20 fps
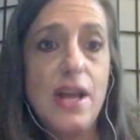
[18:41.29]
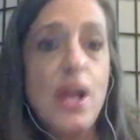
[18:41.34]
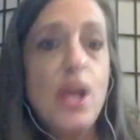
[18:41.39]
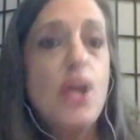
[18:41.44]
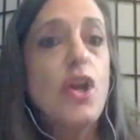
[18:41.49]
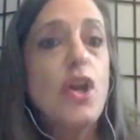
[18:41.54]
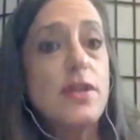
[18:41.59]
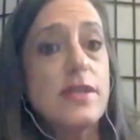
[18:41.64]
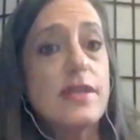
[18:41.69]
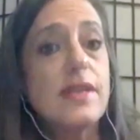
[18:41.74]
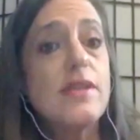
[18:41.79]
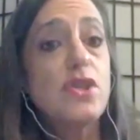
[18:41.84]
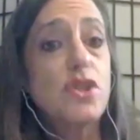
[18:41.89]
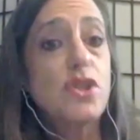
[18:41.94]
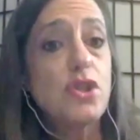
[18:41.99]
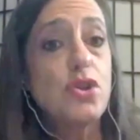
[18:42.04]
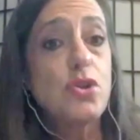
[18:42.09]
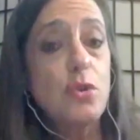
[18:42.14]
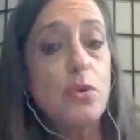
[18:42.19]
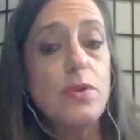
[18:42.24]
Because there's
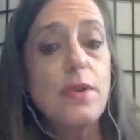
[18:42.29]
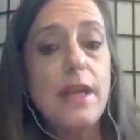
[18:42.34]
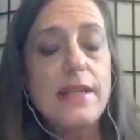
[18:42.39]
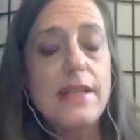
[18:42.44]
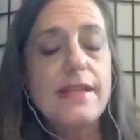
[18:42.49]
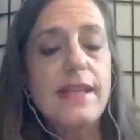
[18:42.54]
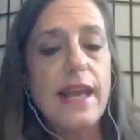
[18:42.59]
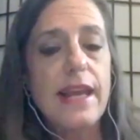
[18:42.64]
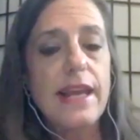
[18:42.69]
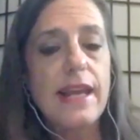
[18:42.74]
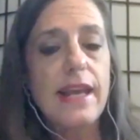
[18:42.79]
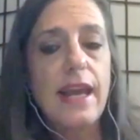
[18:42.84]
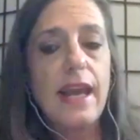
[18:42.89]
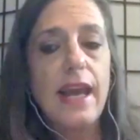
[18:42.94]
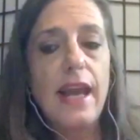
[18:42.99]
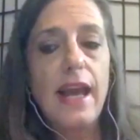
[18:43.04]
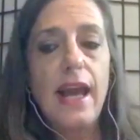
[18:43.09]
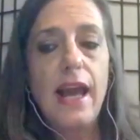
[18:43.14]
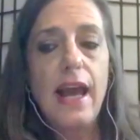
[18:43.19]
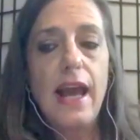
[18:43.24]
truth. It's like,
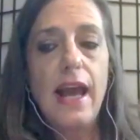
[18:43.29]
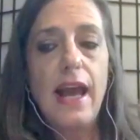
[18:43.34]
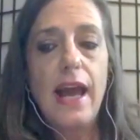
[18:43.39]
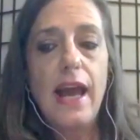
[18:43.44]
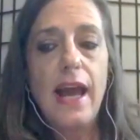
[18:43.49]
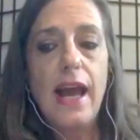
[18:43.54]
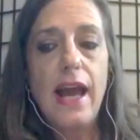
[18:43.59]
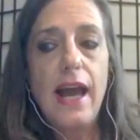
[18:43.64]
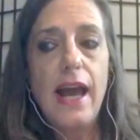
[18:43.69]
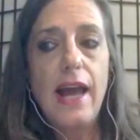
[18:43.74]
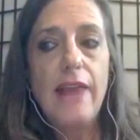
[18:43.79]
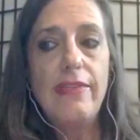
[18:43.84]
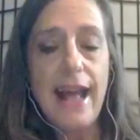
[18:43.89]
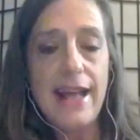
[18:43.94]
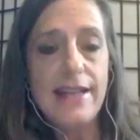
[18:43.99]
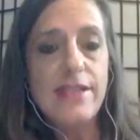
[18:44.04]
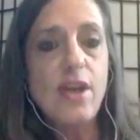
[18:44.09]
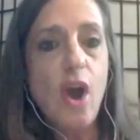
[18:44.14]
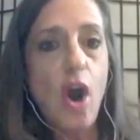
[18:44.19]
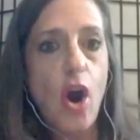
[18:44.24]

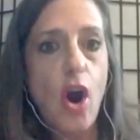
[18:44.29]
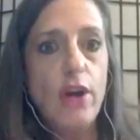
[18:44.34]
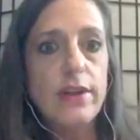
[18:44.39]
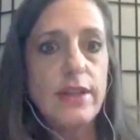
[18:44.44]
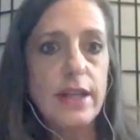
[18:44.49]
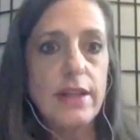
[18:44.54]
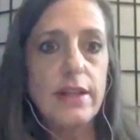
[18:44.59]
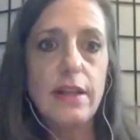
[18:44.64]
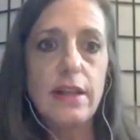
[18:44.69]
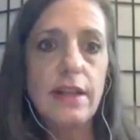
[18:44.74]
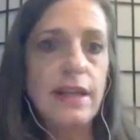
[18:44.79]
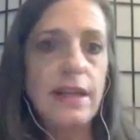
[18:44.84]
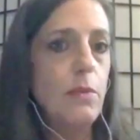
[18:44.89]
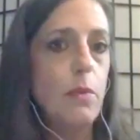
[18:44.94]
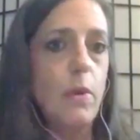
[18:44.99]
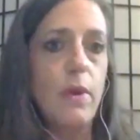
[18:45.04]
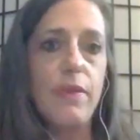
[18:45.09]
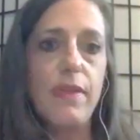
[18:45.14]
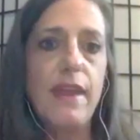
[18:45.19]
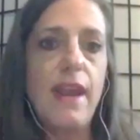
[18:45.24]
that's a hard thing to lead
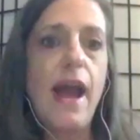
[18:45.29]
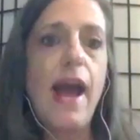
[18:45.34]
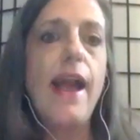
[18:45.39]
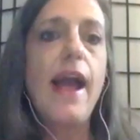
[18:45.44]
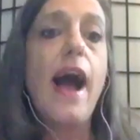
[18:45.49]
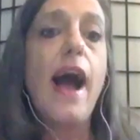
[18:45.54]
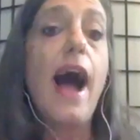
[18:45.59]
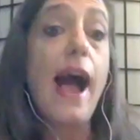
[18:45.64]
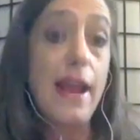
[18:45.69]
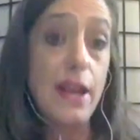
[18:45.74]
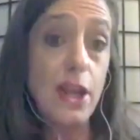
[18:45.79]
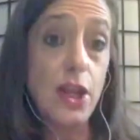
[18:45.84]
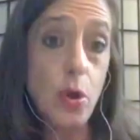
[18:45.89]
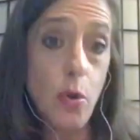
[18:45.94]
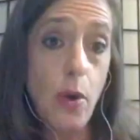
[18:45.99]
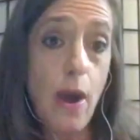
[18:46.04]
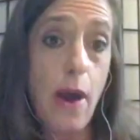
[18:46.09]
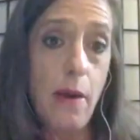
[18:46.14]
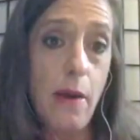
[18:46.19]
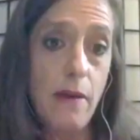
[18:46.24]
with. And I, I, you
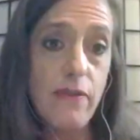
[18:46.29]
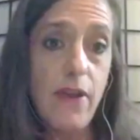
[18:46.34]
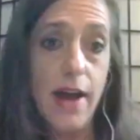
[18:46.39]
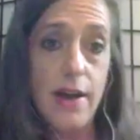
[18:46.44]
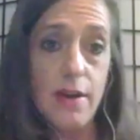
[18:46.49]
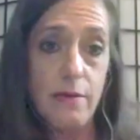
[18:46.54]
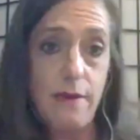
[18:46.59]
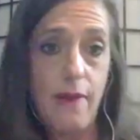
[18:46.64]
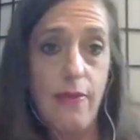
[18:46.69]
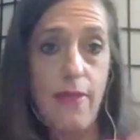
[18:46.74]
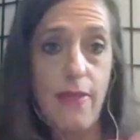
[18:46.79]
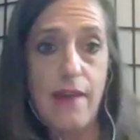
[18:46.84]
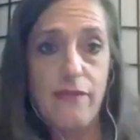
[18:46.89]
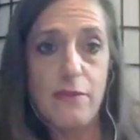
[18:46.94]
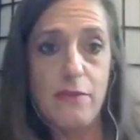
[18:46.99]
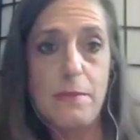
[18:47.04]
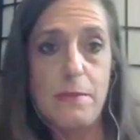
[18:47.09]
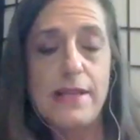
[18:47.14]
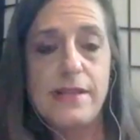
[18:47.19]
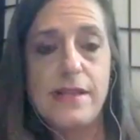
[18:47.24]
know how I've gotten around that
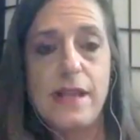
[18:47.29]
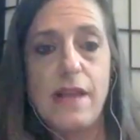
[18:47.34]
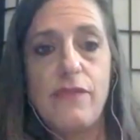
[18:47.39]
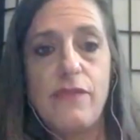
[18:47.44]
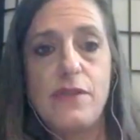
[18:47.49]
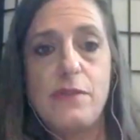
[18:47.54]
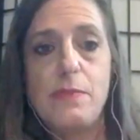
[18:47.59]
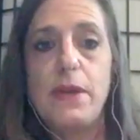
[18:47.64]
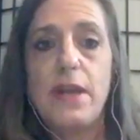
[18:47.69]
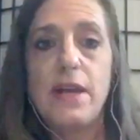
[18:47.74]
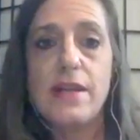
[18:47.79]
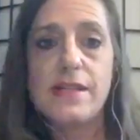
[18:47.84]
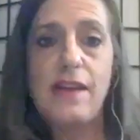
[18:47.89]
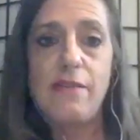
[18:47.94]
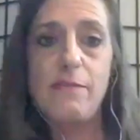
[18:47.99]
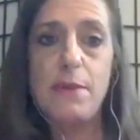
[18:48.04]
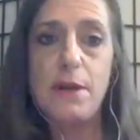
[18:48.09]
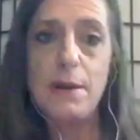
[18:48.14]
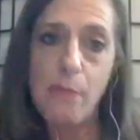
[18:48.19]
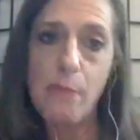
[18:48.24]
for myself is because
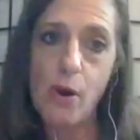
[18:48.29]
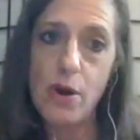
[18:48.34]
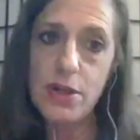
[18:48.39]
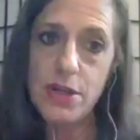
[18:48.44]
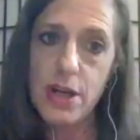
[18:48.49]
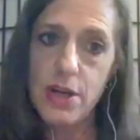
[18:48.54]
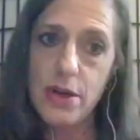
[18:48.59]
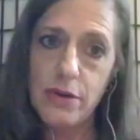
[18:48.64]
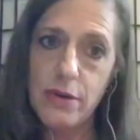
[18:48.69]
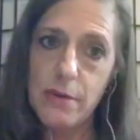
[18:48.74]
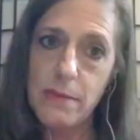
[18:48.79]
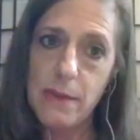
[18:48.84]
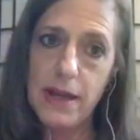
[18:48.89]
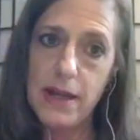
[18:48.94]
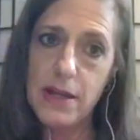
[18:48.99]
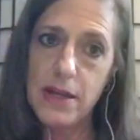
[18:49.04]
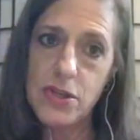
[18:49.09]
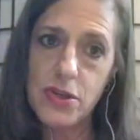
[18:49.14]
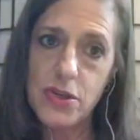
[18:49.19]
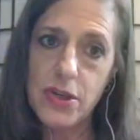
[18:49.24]
I've been a bartender in my
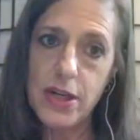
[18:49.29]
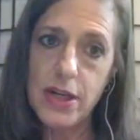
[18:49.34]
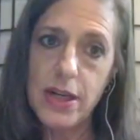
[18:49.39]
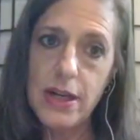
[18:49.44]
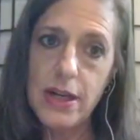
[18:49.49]
history.